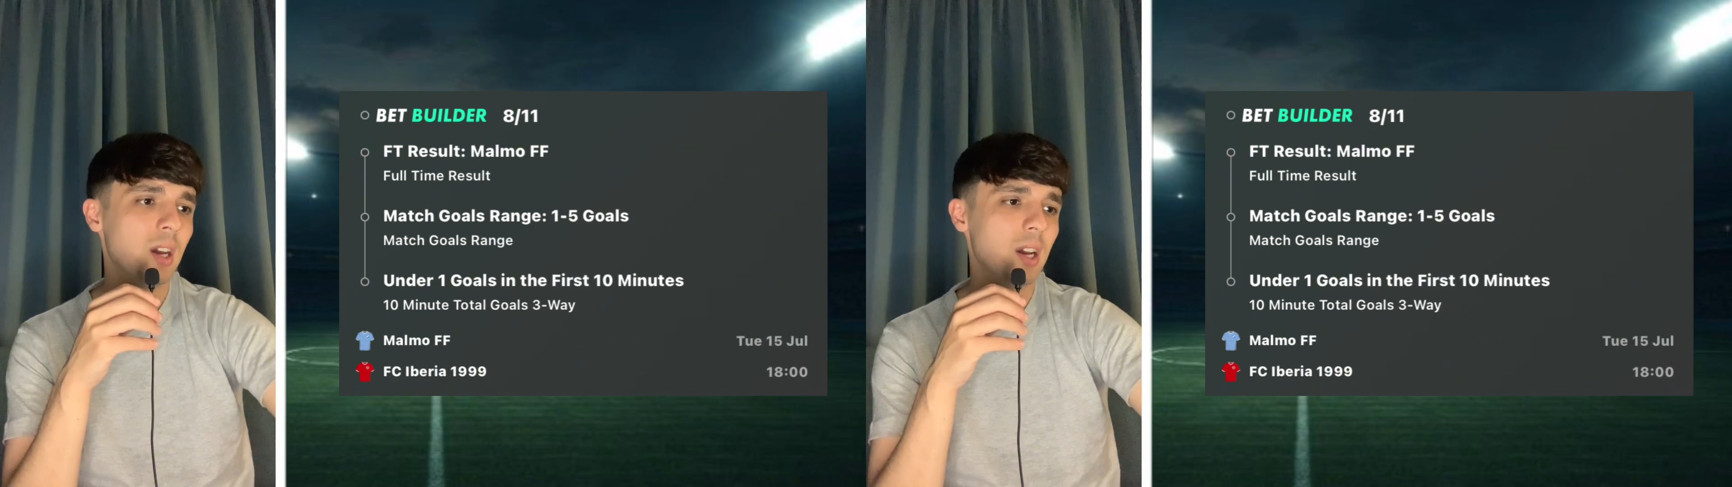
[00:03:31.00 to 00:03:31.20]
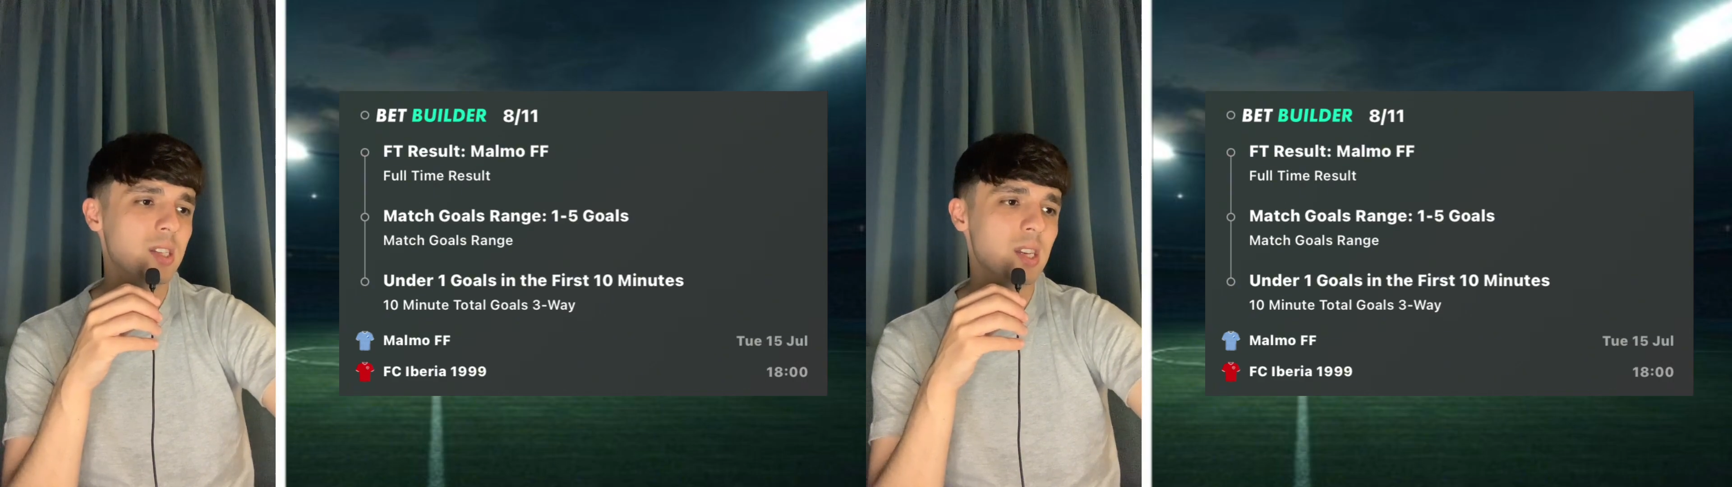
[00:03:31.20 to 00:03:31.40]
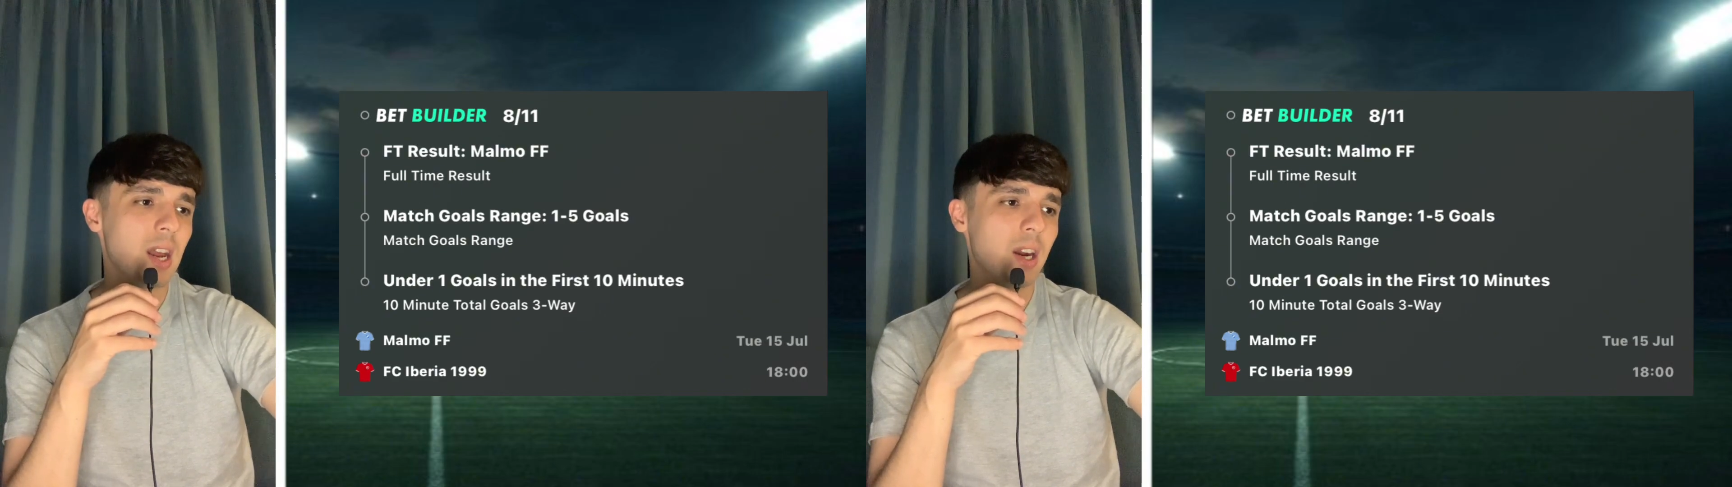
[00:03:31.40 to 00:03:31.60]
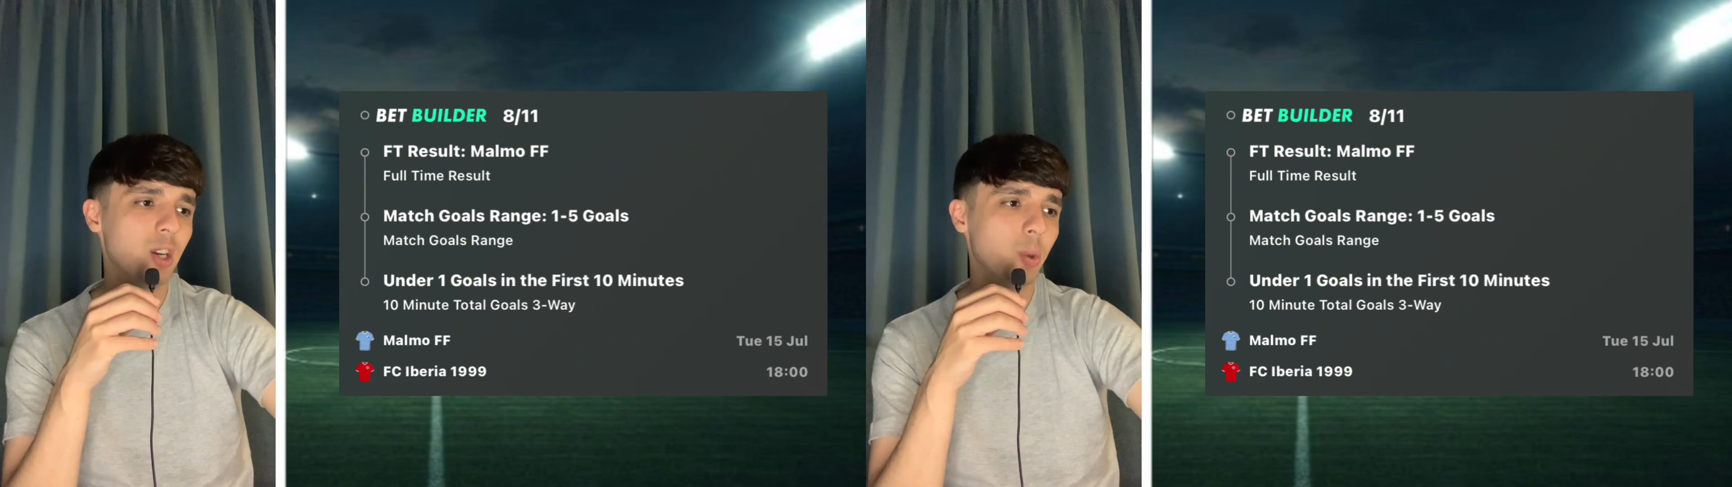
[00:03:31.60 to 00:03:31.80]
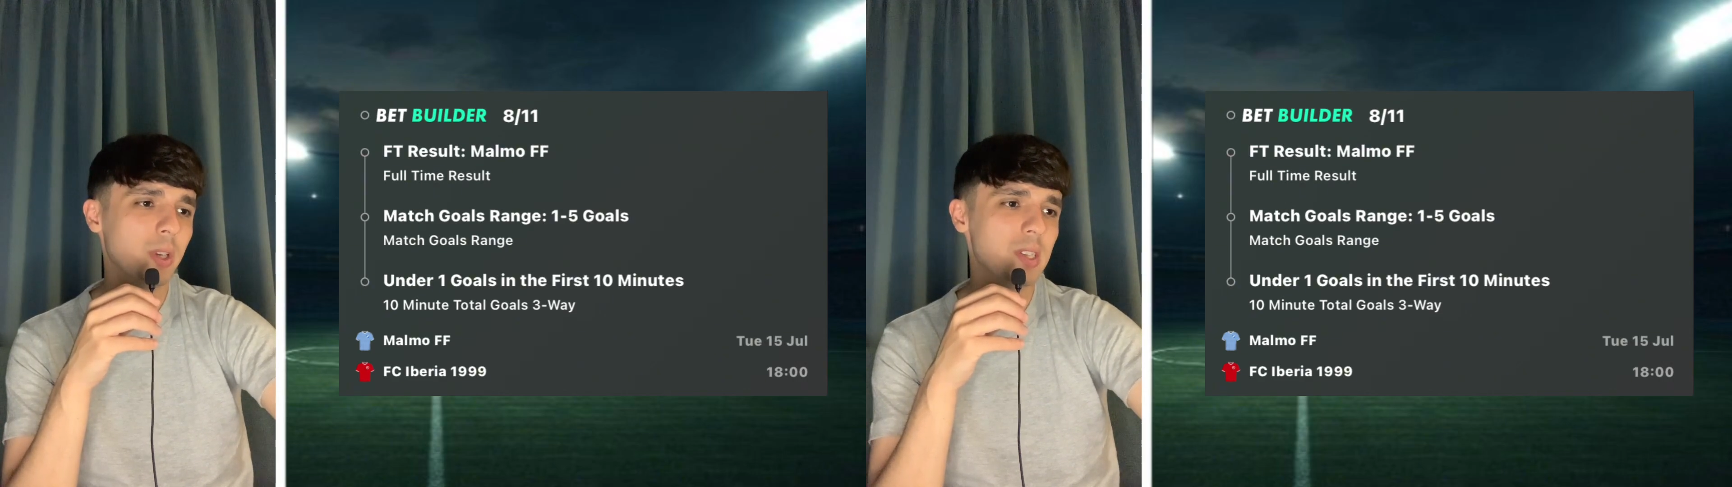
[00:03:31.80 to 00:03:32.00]

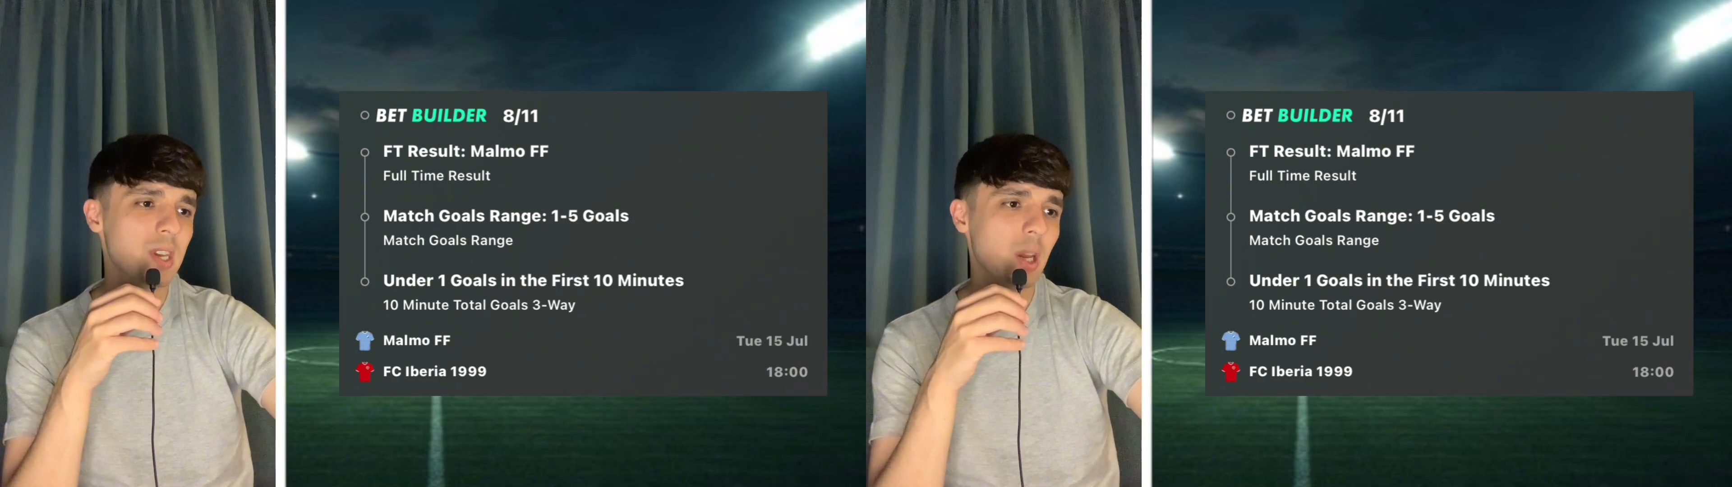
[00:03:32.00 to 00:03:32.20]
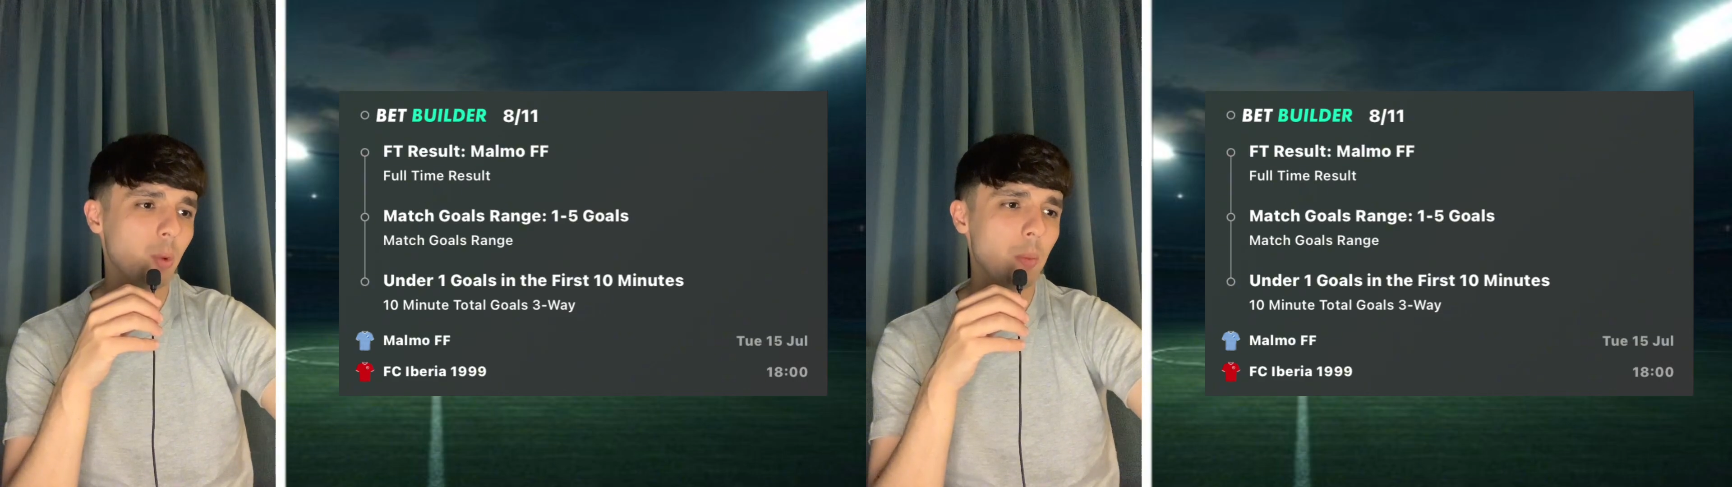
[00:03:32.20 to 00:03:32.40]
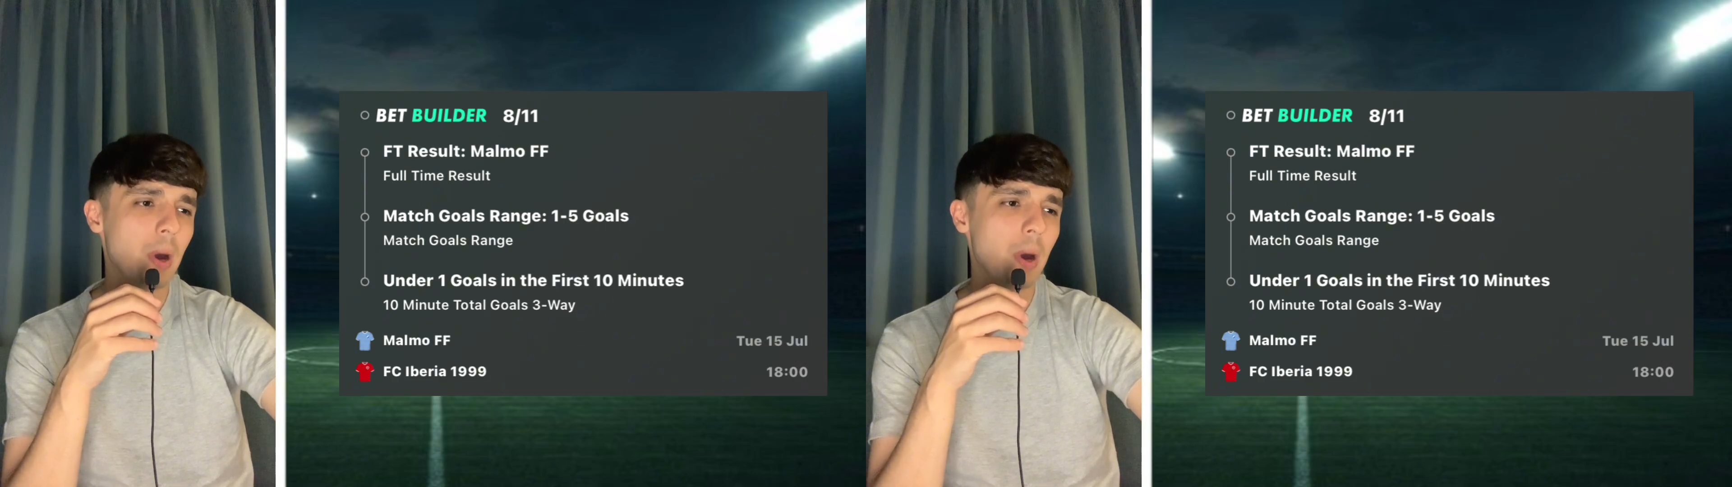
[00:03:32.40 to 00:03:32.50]
scenario in this game where